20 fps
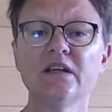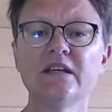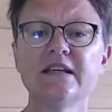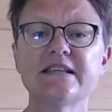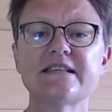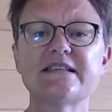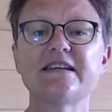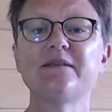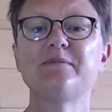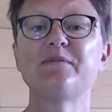
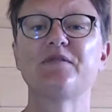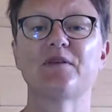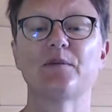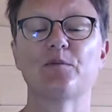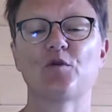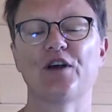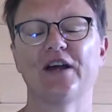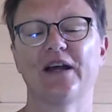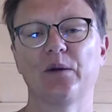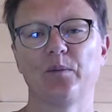Same if I'm
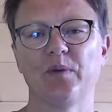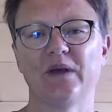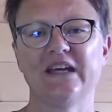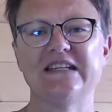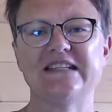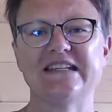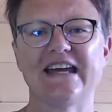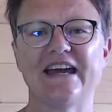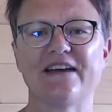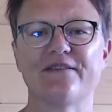writing a
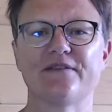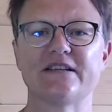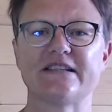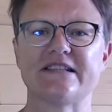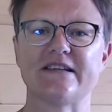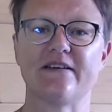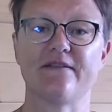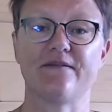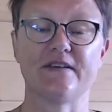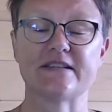PDF,
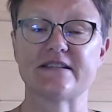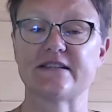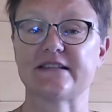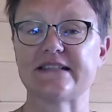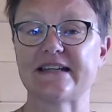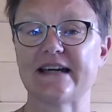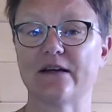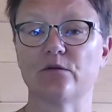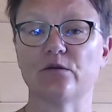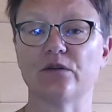if it's a
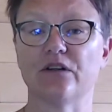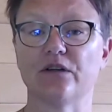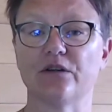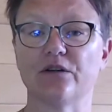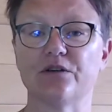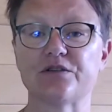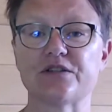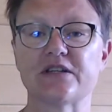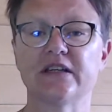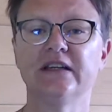
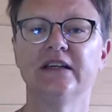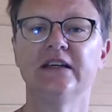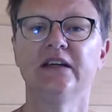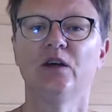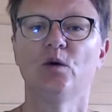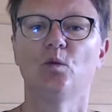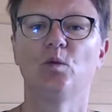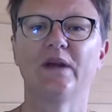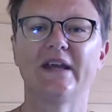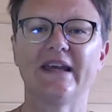download,
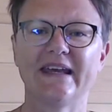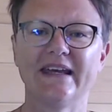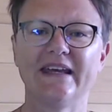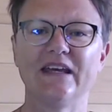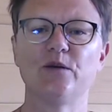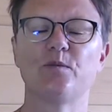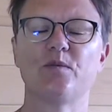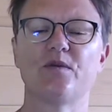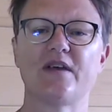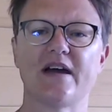we
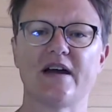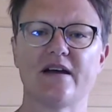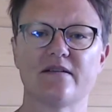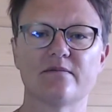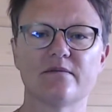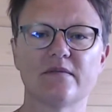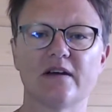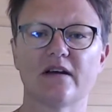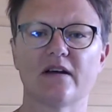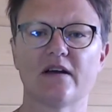keep that
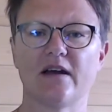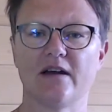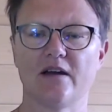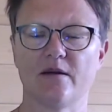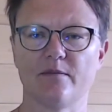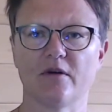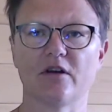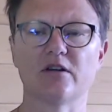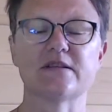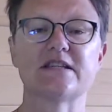
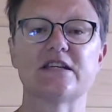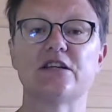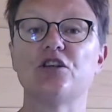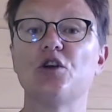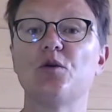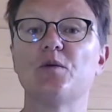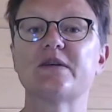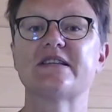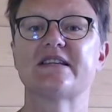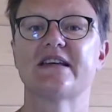
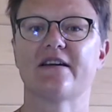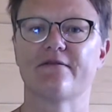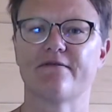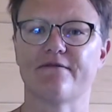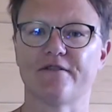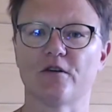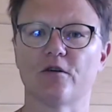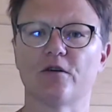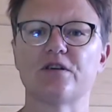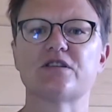continuity of
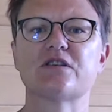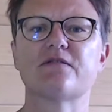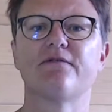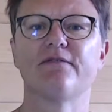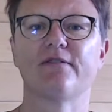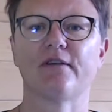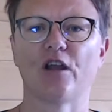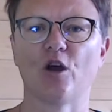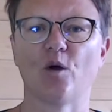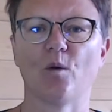voice
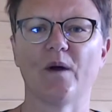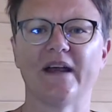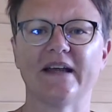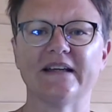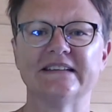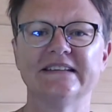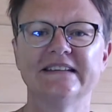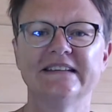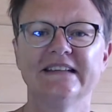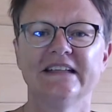
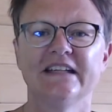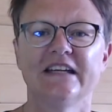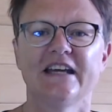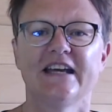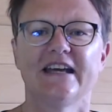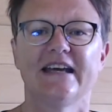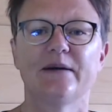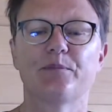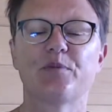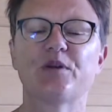flowing.
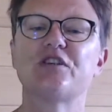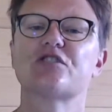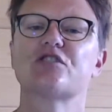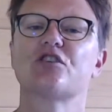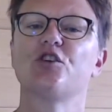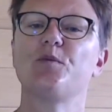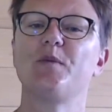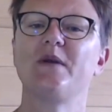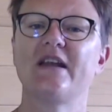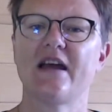But it's got
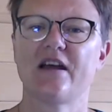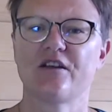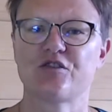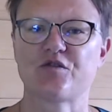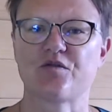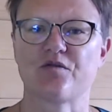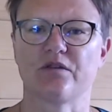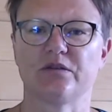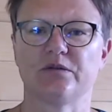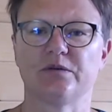to be
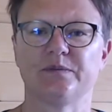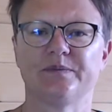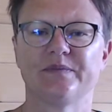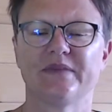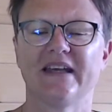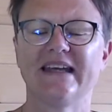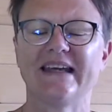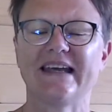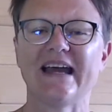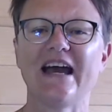natural.
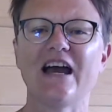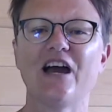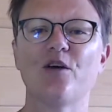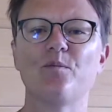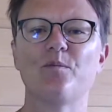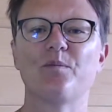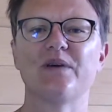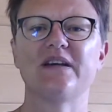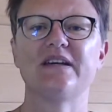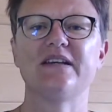It
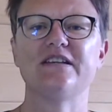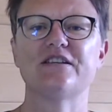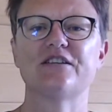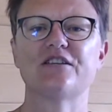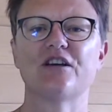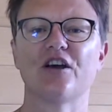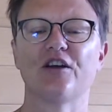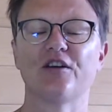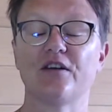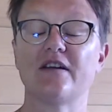can't be
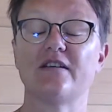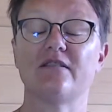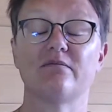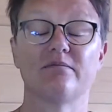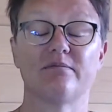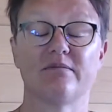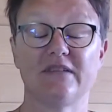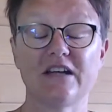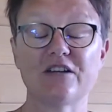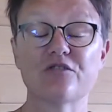and
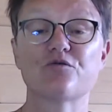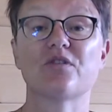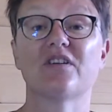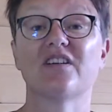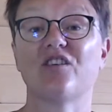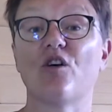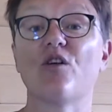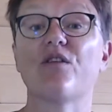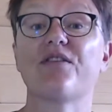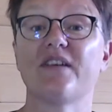natural
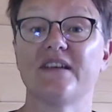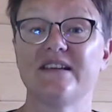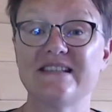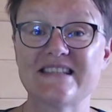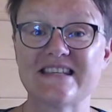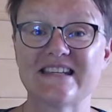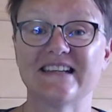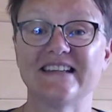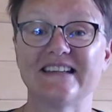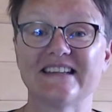and
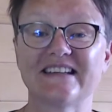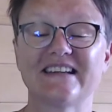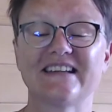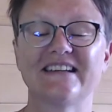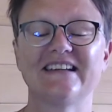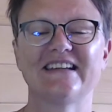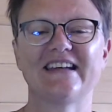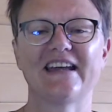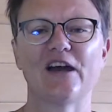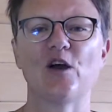authentic.
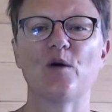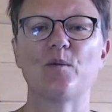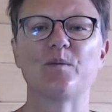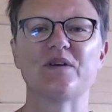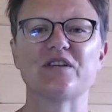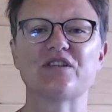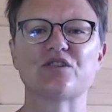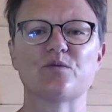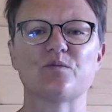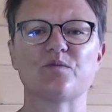It can't be
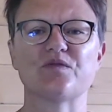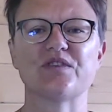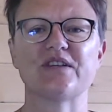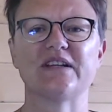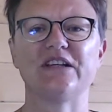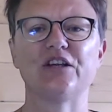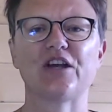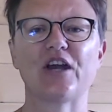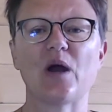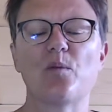something,
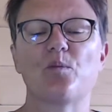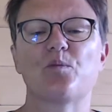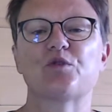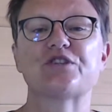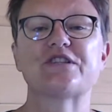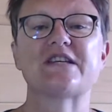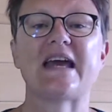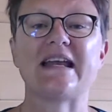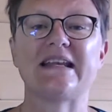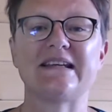you can't
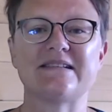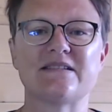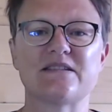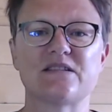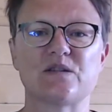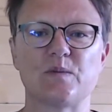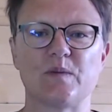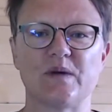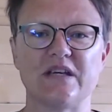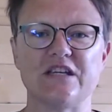pretend
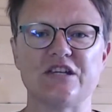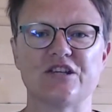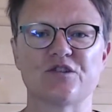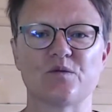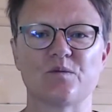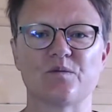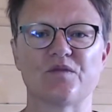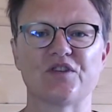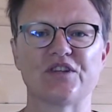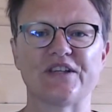to be
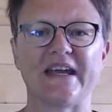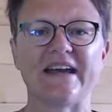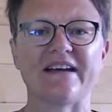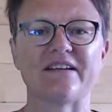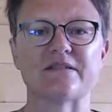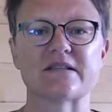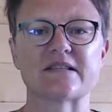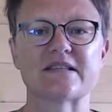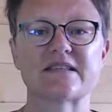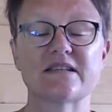something
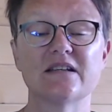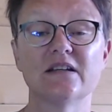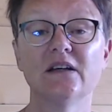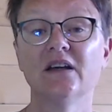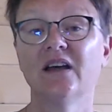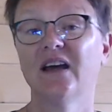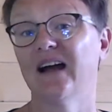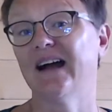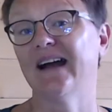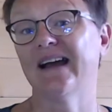else.
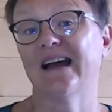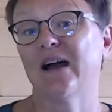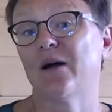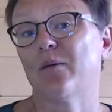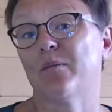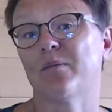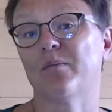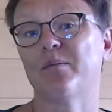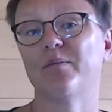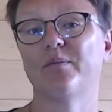I
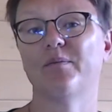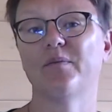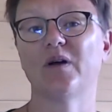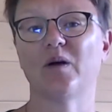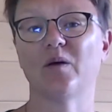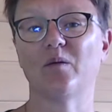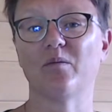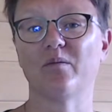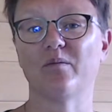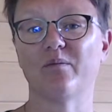am,
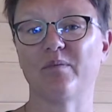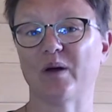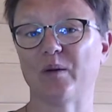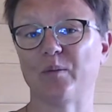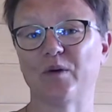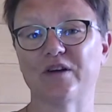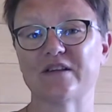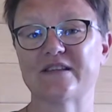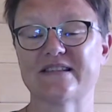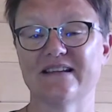by
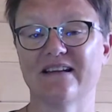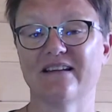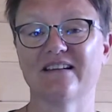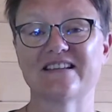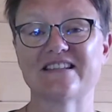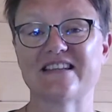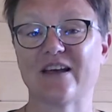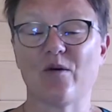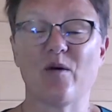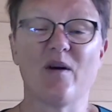
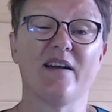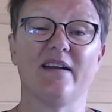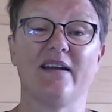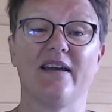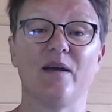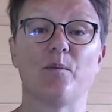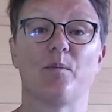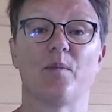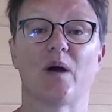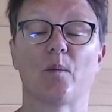personality, quite a
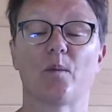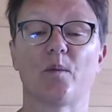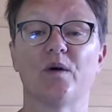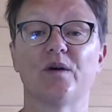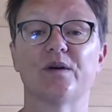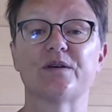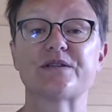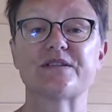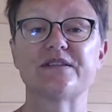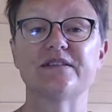laid-back
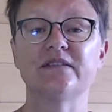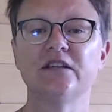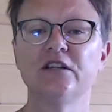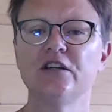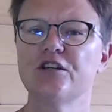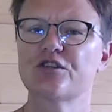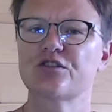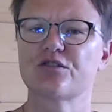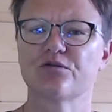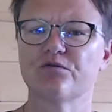person,
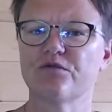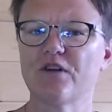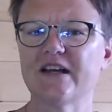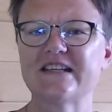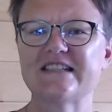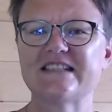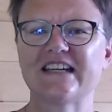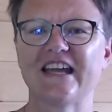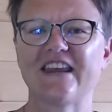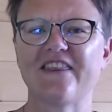so
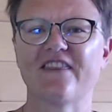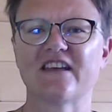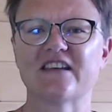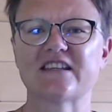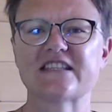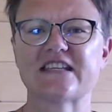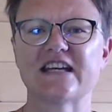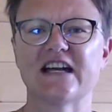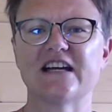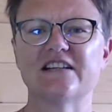writing in that
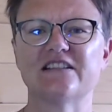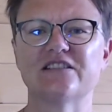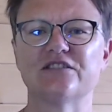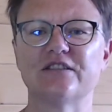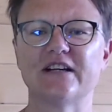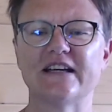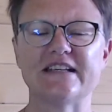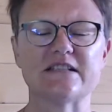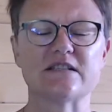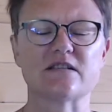style
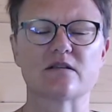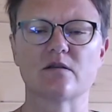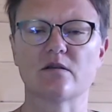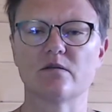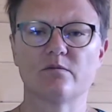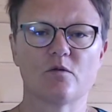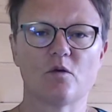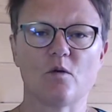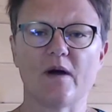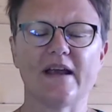is
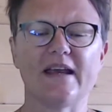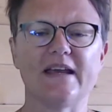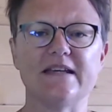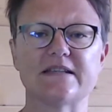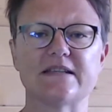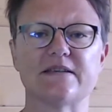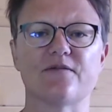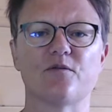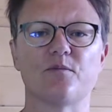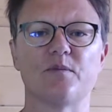quite
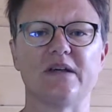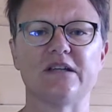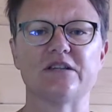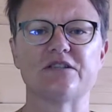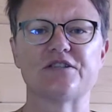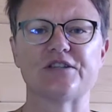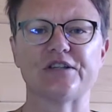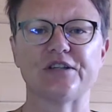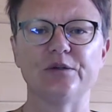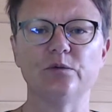easy for me to
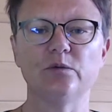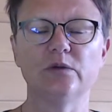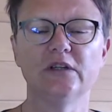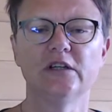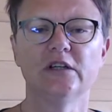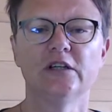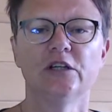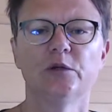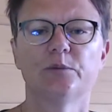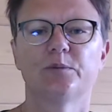do.
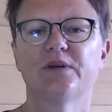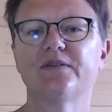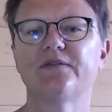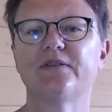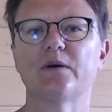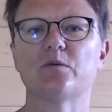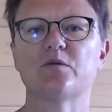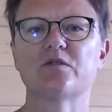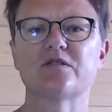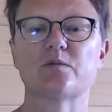But
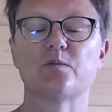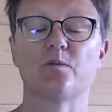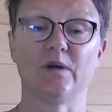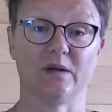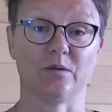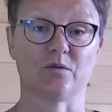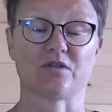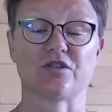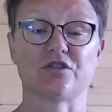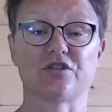when I
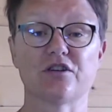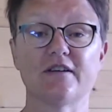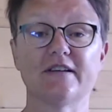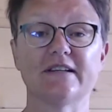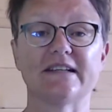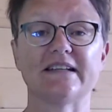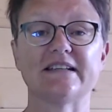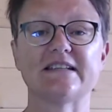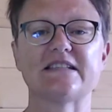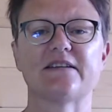was a
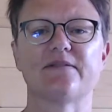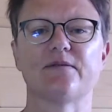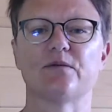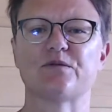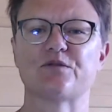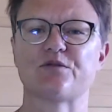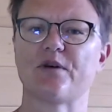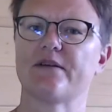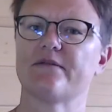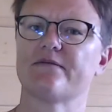journalist, if I
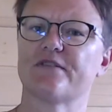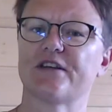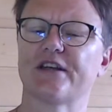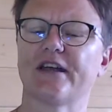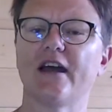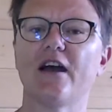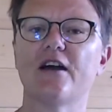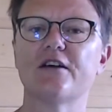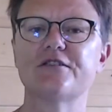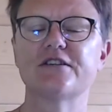was writing for The
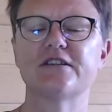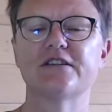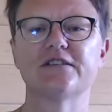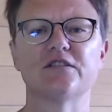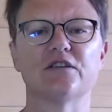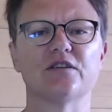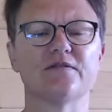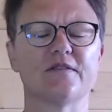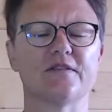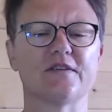Guardian
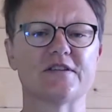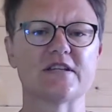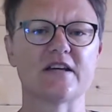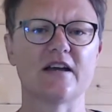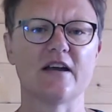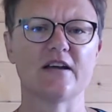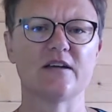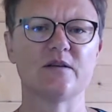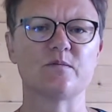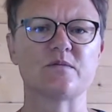or for The
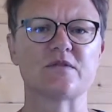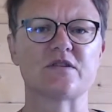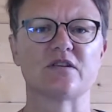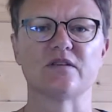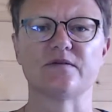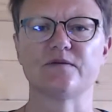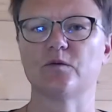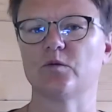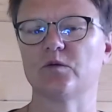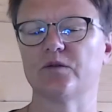Times or
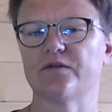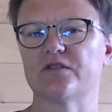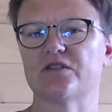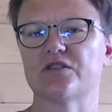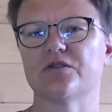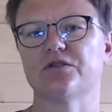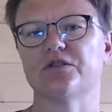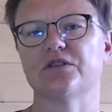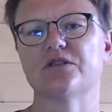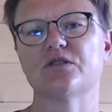for one of the
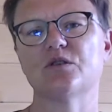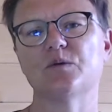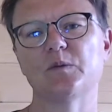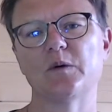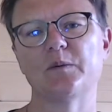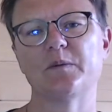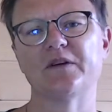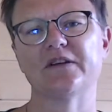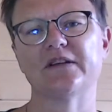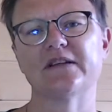Sunday
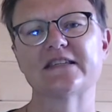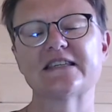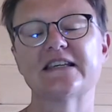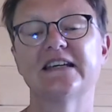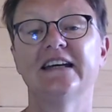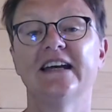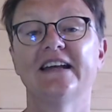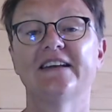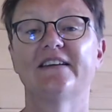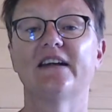supplements,
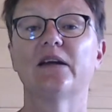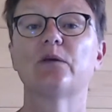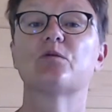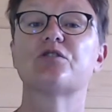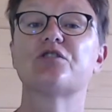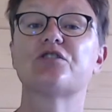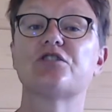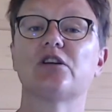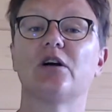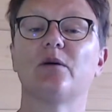then I would
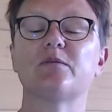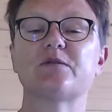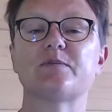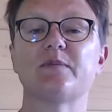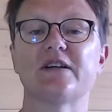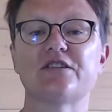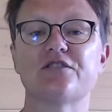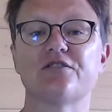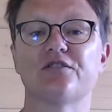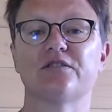adopt
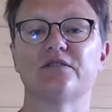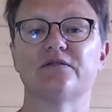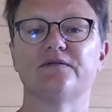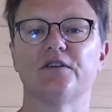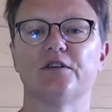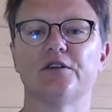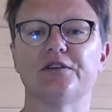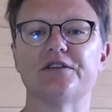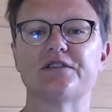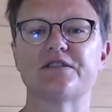my tone of
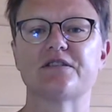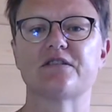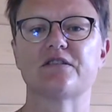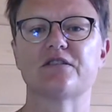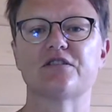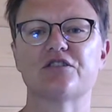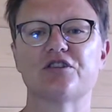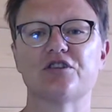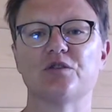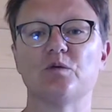voice
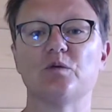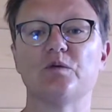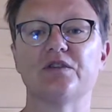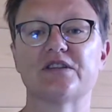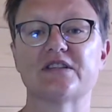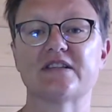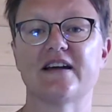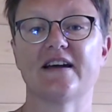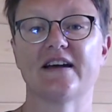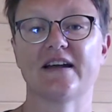to the
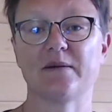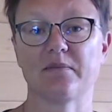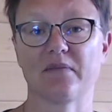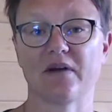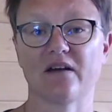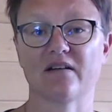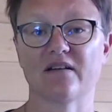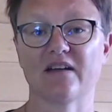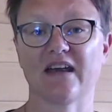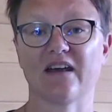target
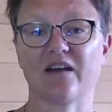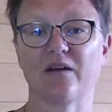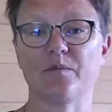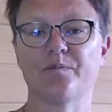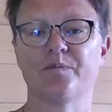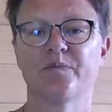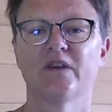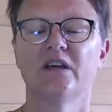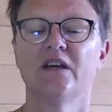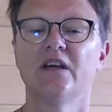market.
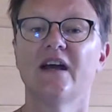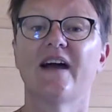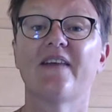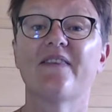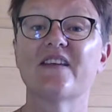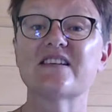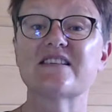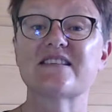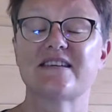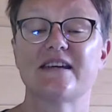And
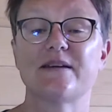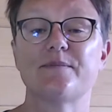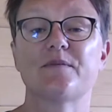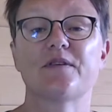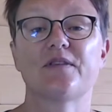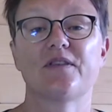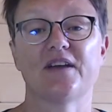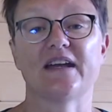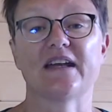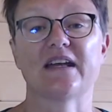that same
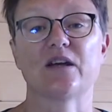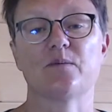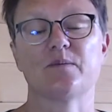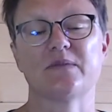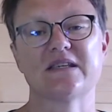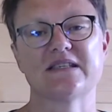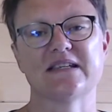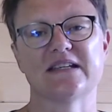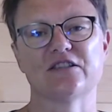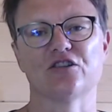thing can be
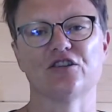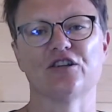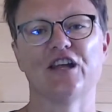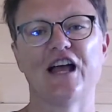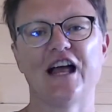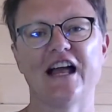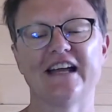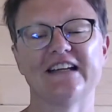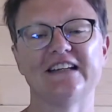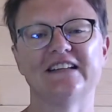said
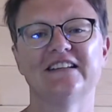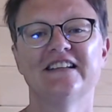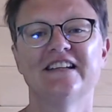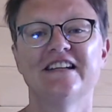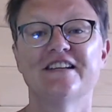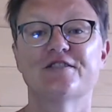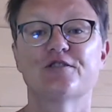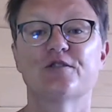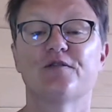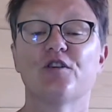online.
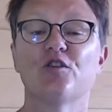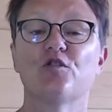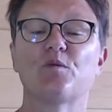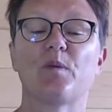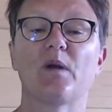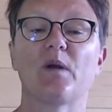So if you're